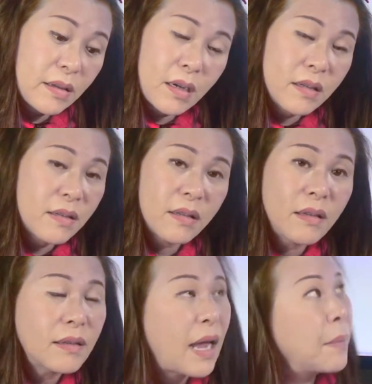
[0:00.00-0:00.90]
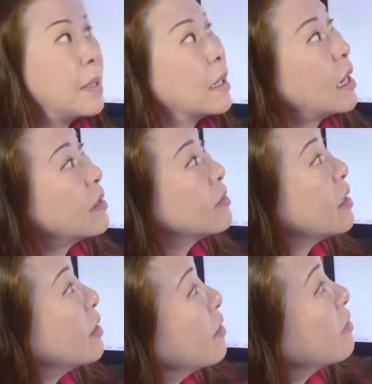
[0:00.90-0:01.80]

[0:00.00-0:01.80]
a certain timing. Let's say in this